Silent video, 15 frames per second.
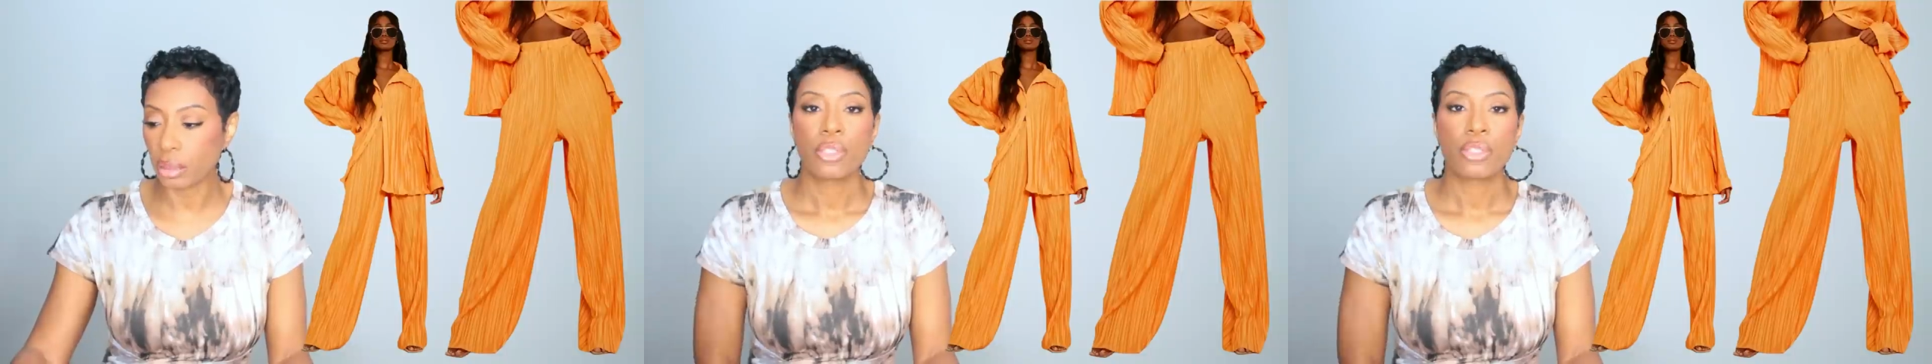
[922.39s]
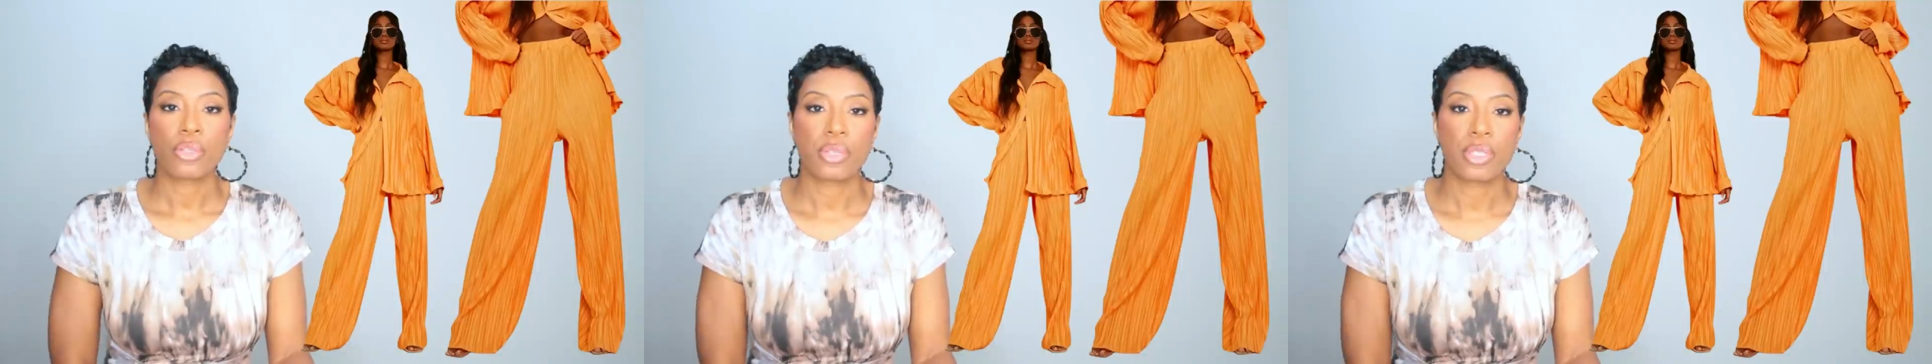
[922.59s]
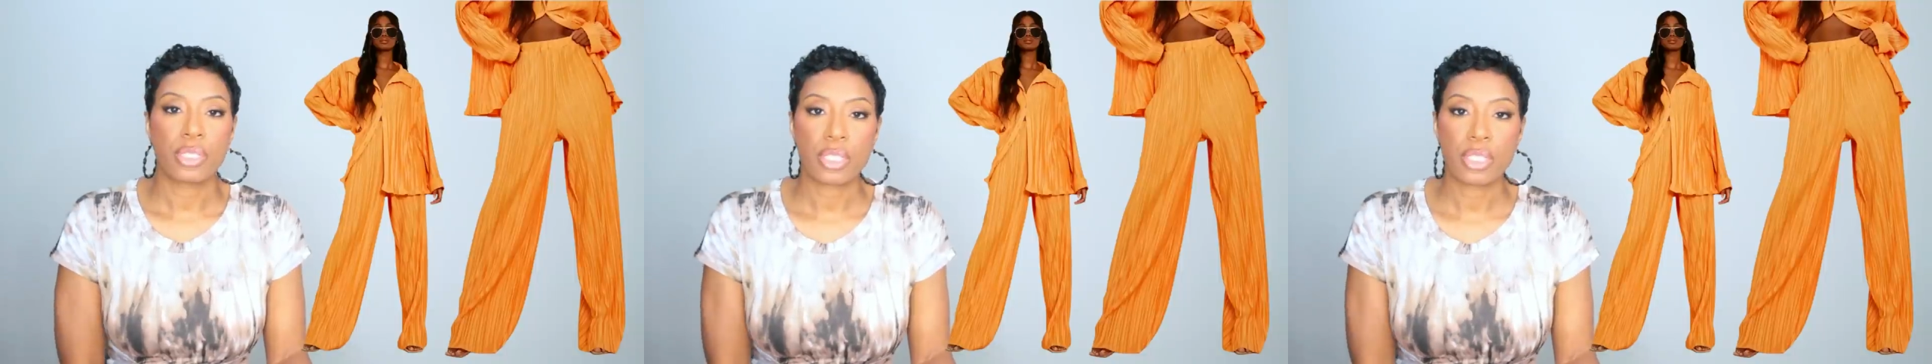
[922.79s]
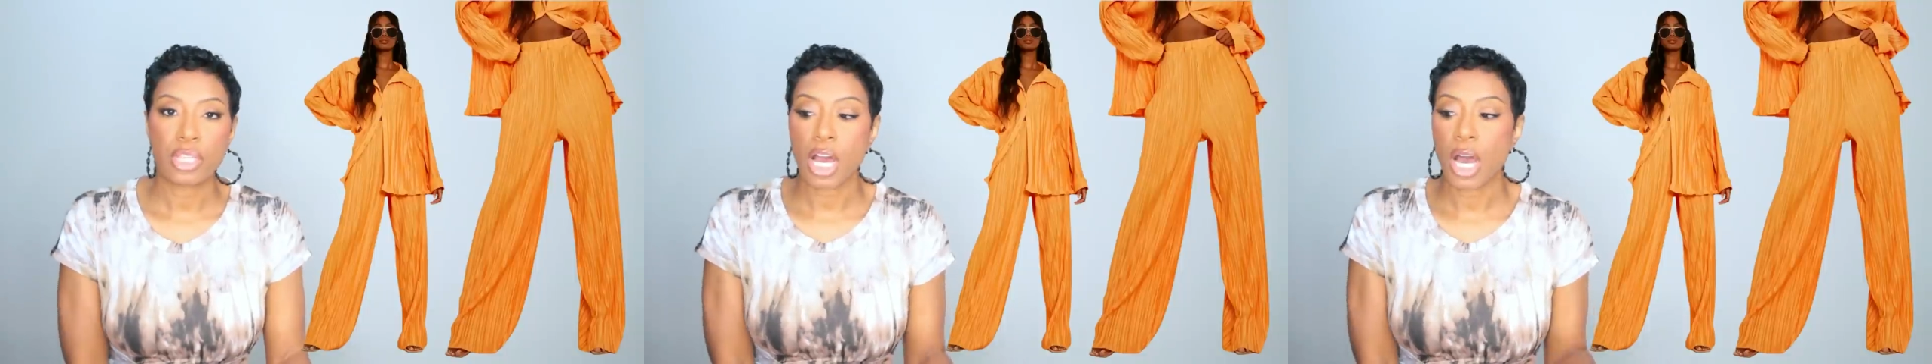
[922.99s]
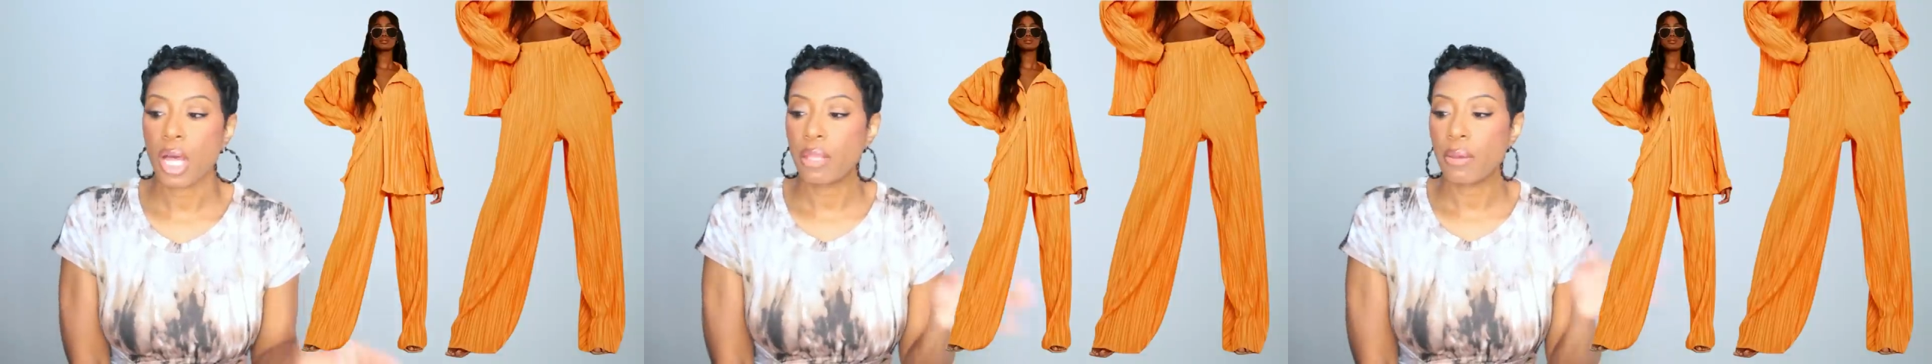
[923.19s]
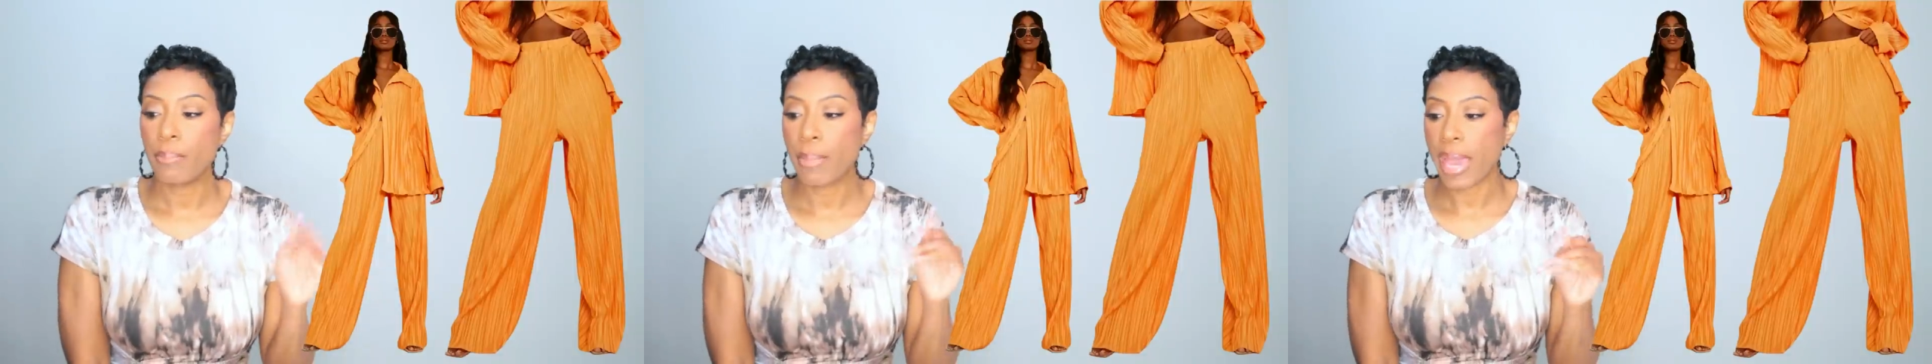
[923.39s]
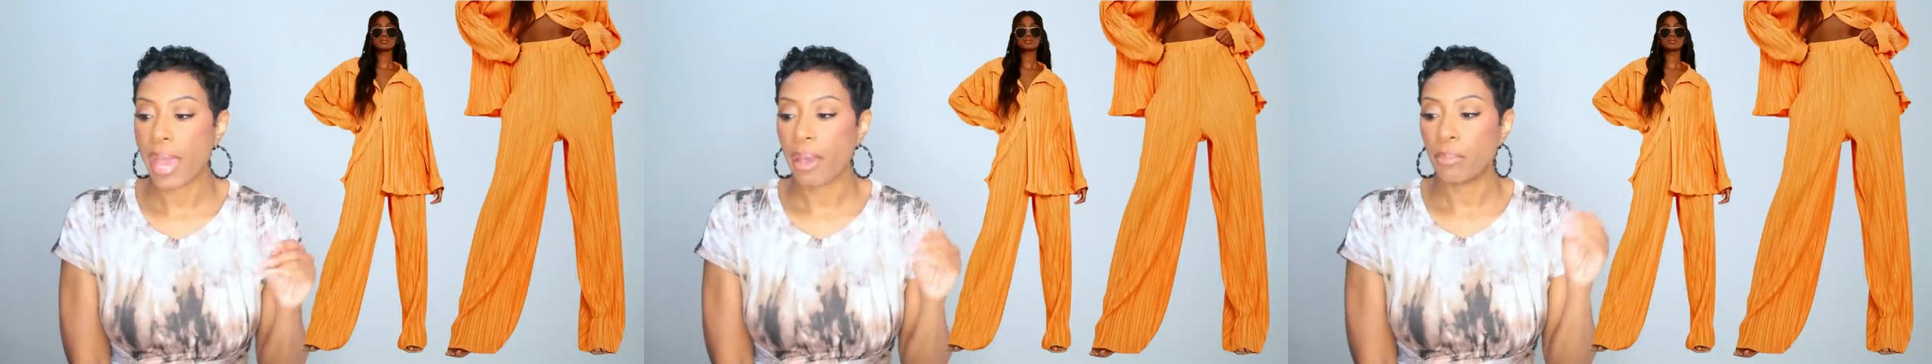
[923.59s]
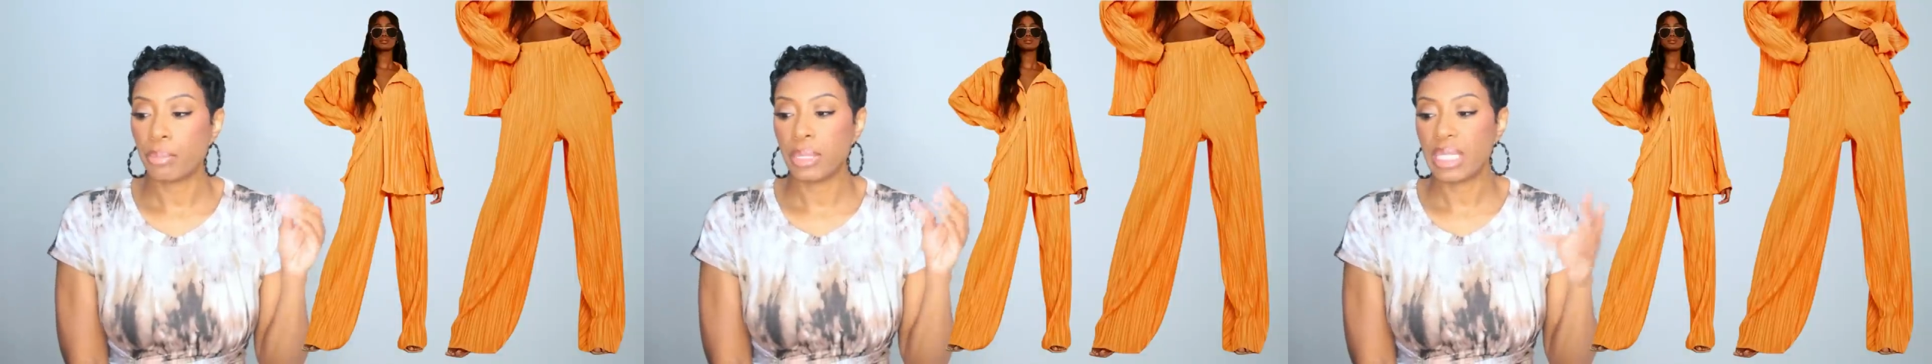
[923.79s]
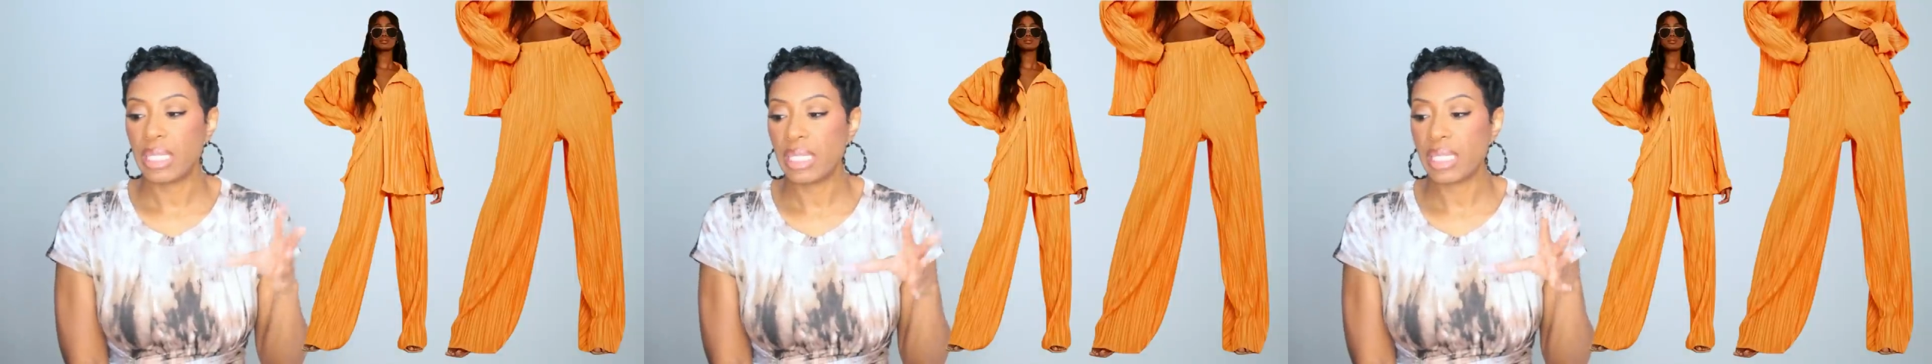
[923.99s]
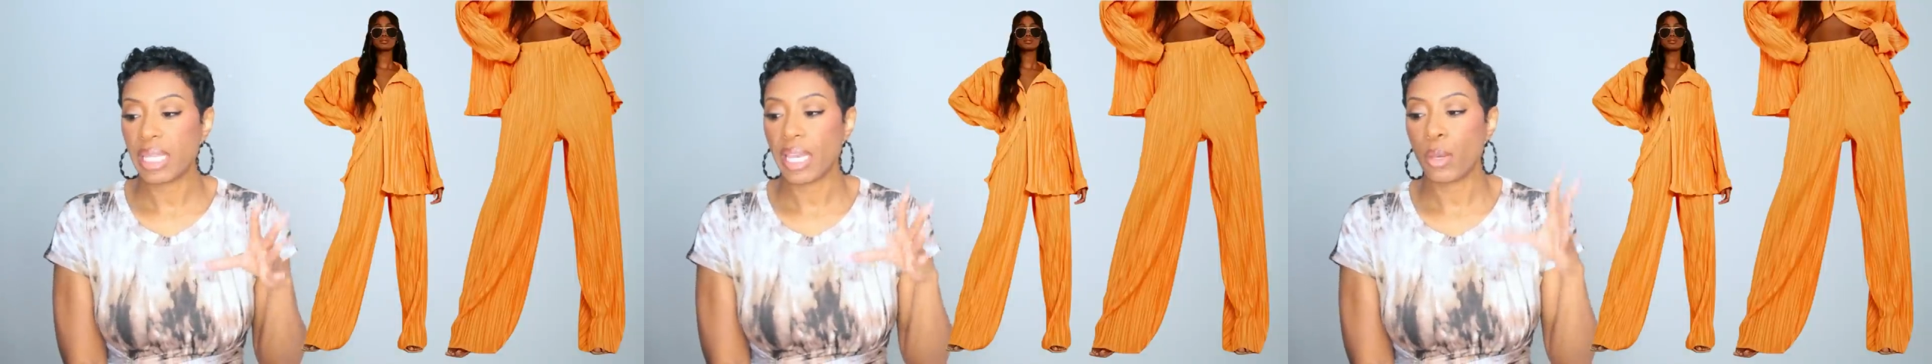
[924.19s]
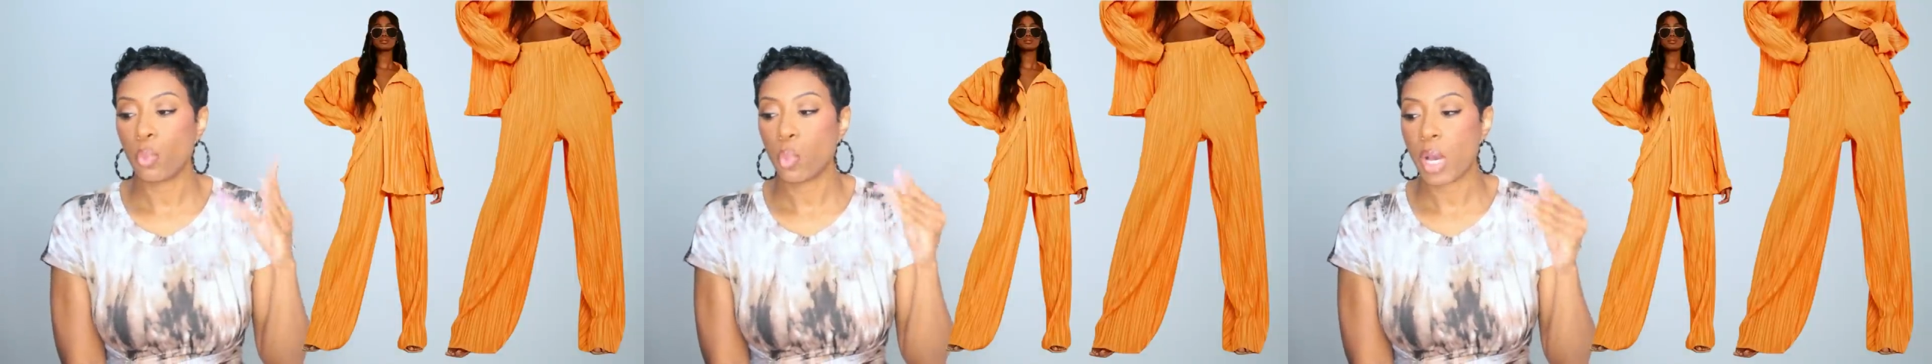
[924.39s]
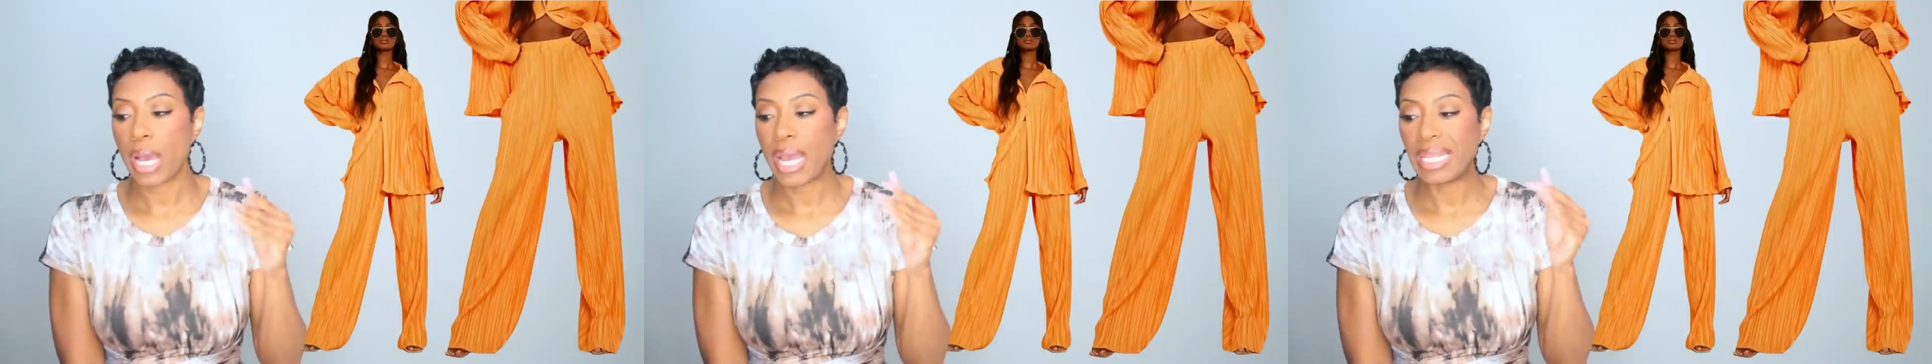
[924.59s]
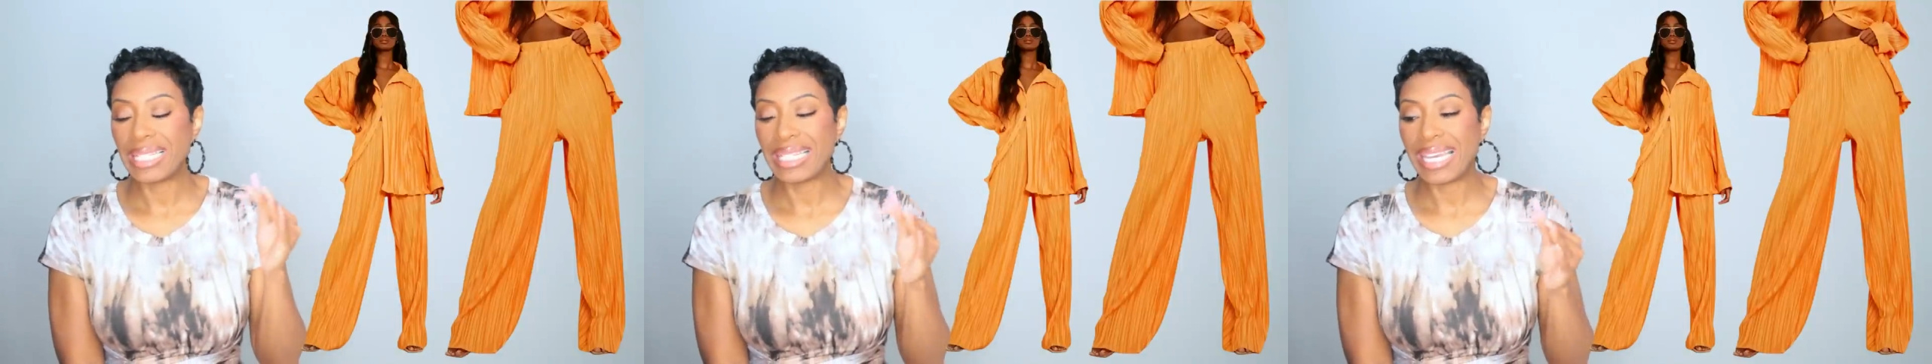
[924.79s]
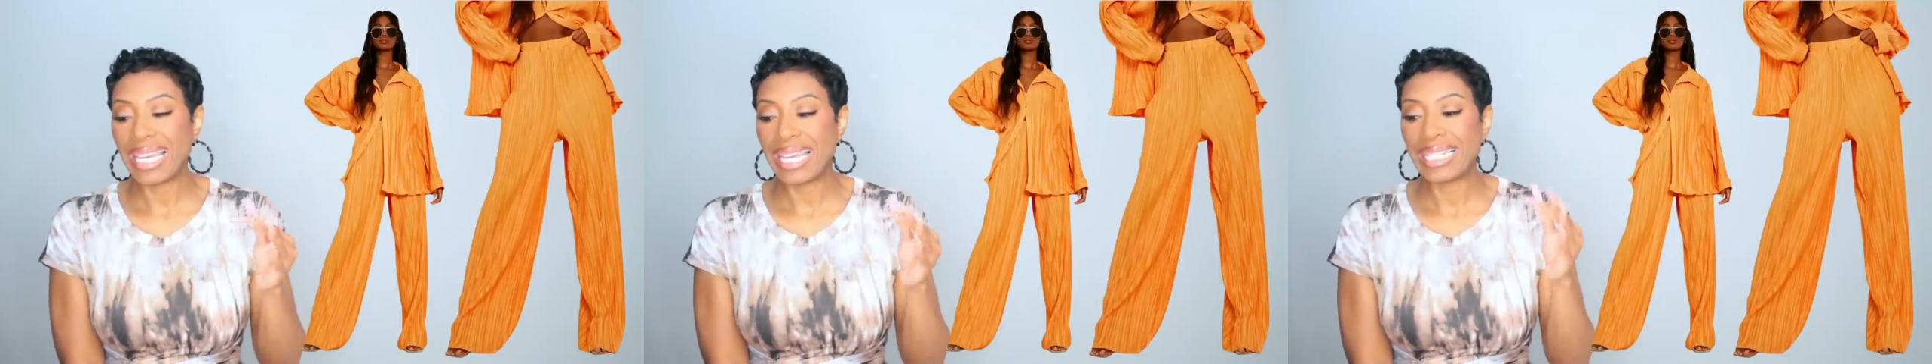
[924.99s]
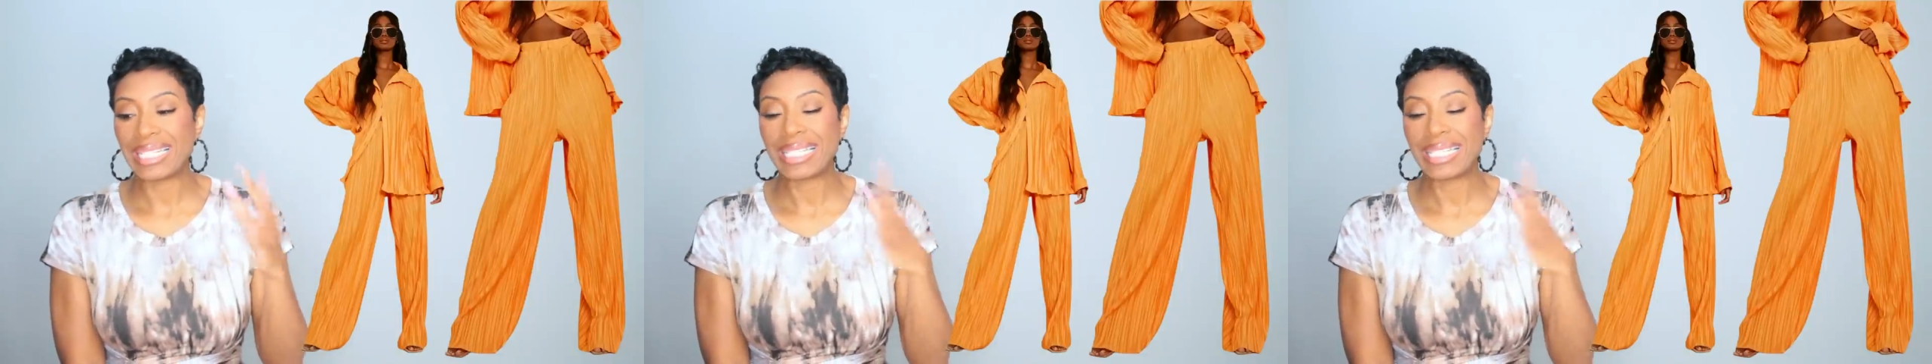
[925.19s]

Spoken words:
So this is called the matte plissé wide leg